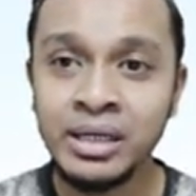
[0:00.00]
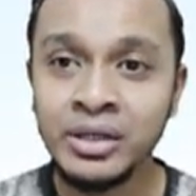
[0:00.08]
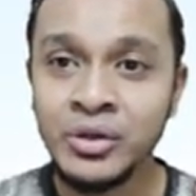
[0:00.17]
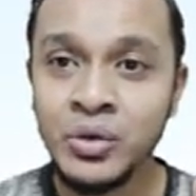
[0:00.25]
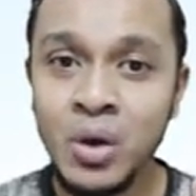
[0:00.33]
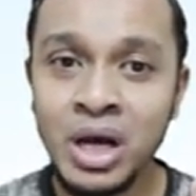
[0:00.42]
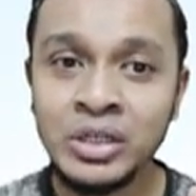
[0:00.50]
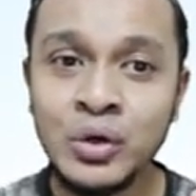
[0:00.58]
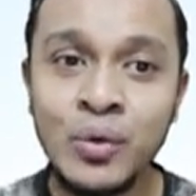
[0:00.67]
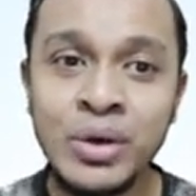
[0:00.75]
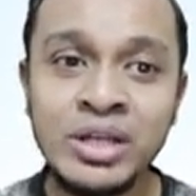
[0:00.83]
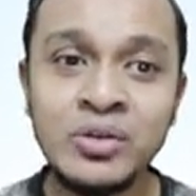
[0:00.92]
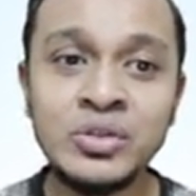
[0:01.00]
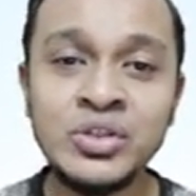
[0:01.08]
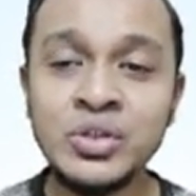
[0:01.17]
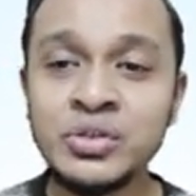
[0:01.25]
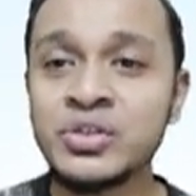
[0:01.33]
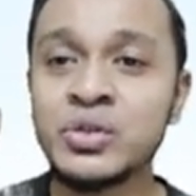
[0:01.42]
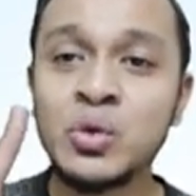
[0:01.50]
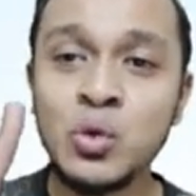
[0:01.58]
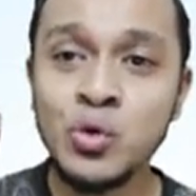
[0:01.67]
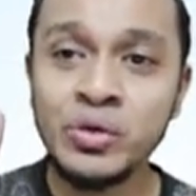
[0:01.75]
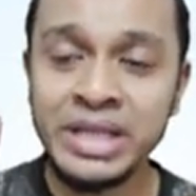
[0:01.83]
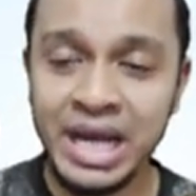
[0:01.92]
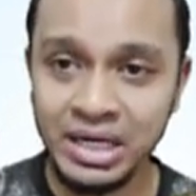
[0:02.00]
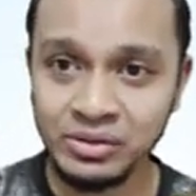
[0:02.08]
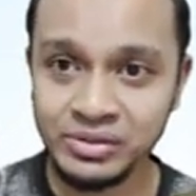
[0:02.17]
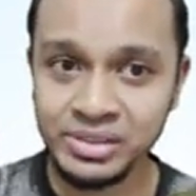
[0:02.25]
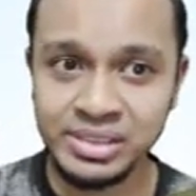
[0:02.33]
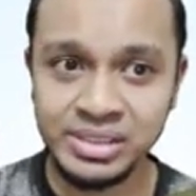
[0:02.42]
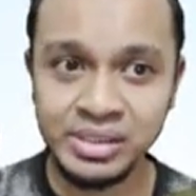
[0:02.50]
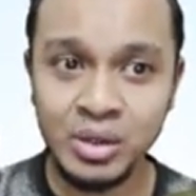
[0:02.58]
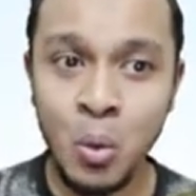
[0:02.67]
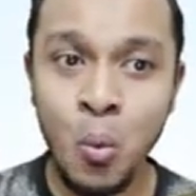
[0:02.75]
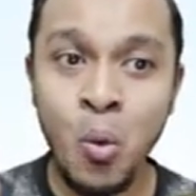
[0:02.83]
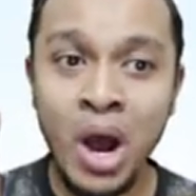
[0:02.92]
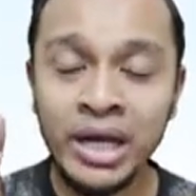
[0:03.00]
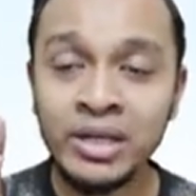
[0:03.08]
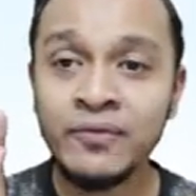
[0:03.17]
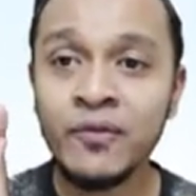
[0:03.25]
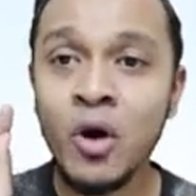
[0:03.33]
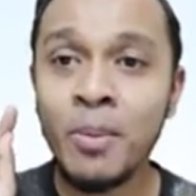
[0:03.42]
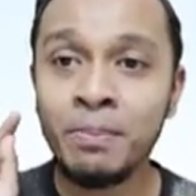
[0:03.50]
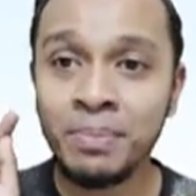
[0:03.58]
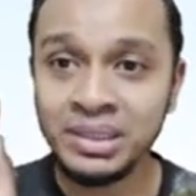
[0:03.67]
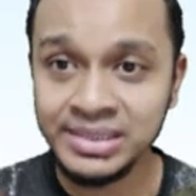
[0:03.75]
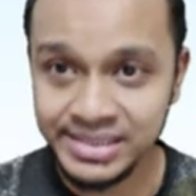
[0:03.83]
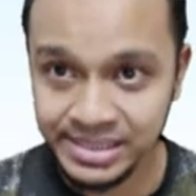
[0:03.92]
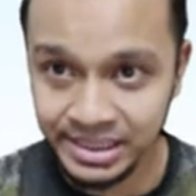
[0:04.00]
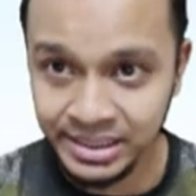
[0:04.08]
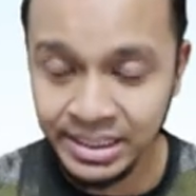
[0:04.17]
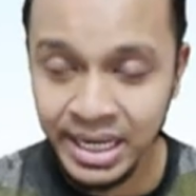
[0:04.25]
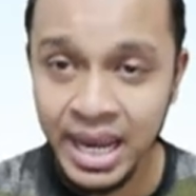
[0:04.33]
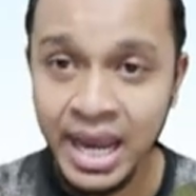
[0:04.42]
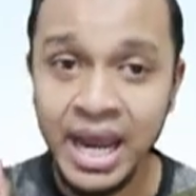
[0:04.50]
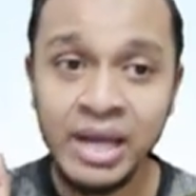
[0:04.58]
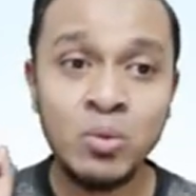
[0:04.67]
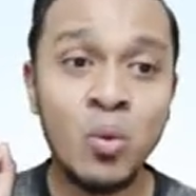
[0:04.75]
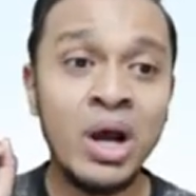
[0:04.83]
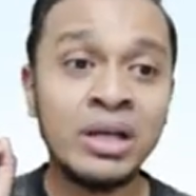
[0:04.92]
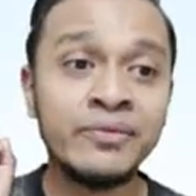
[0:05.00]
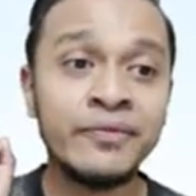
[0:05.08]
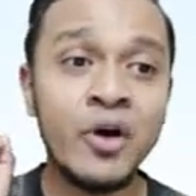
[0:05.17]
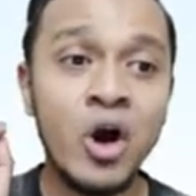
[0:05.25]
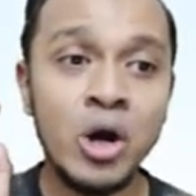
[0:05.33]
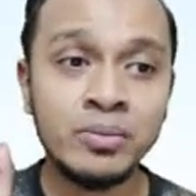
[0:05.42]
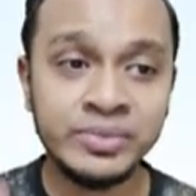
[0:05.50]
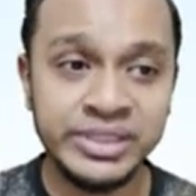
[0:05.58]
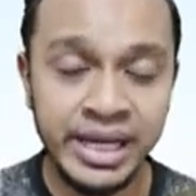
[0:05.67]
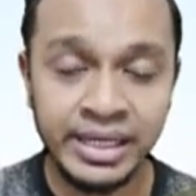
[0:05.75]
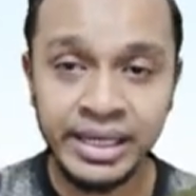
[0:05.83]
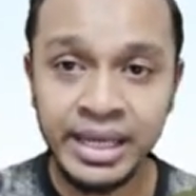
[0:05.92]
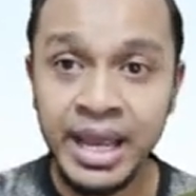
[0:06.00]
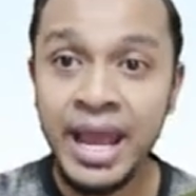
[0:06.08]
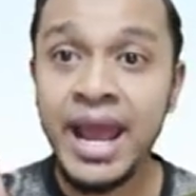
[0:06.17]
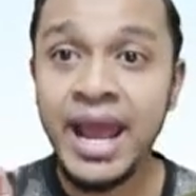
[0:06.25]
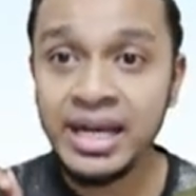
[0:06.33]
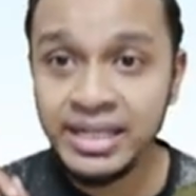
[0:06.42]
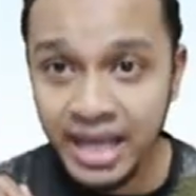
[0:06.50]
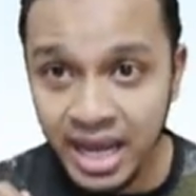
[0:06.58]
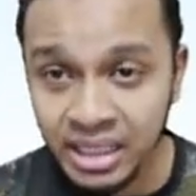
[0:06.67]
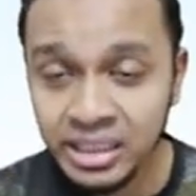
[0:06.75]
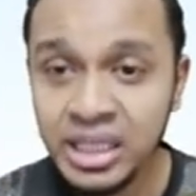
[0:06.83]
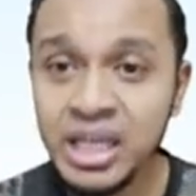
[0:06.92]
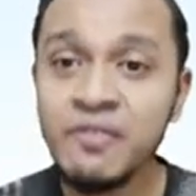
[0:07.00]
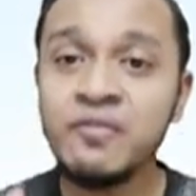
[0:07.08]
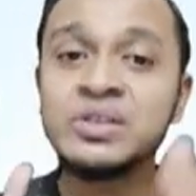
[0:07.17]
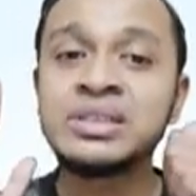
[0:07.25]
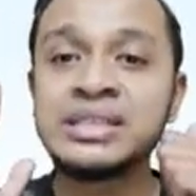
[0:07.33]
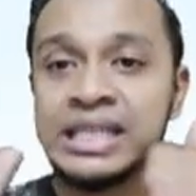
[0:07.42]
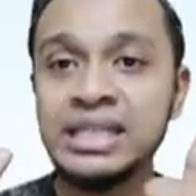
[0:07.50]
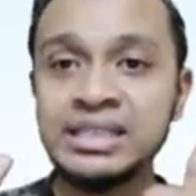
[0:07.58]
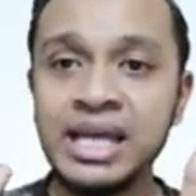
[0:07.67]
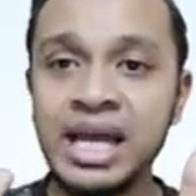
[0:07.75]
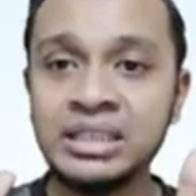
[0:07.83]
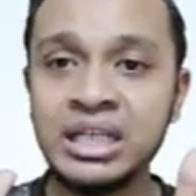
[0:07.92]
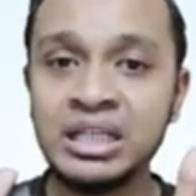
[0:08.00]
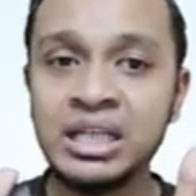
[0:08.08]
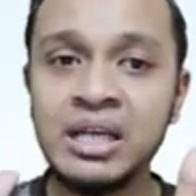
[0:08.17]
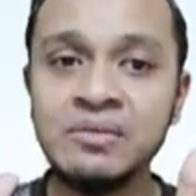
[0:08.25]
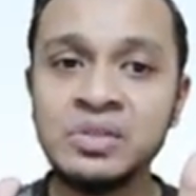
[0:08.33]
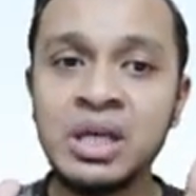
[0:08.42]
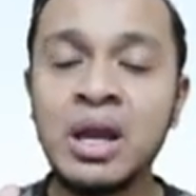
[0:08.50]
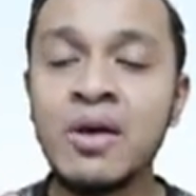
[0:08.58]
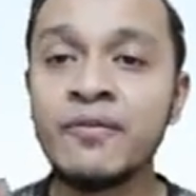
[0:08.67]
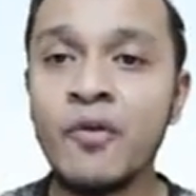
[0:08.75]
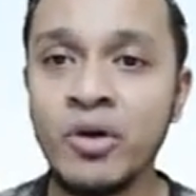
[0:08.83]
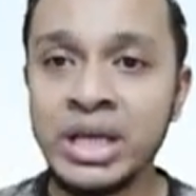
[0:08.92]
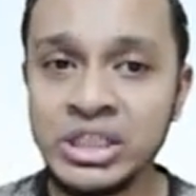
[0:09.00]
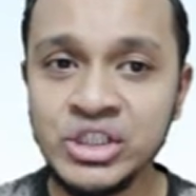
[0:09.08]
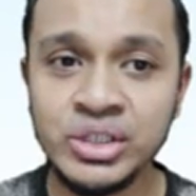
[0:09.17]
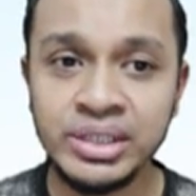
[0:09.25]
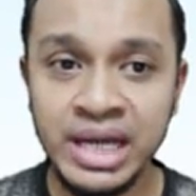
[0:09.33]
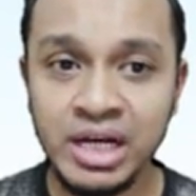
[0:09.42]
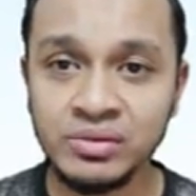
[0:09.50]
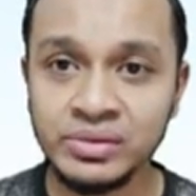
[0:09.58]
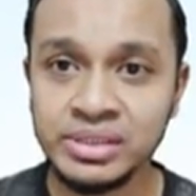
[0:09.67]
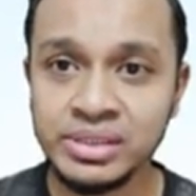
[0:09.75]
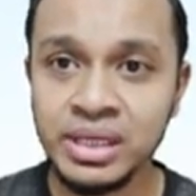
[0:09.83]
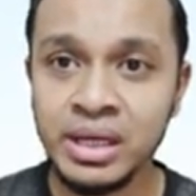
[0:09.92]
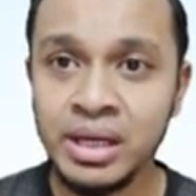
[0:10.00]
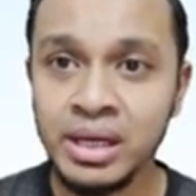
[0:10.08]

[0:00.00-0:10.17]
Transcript: you are going to choose two nouns, one for person and one for object, and then give 6 adjectives for each nouns.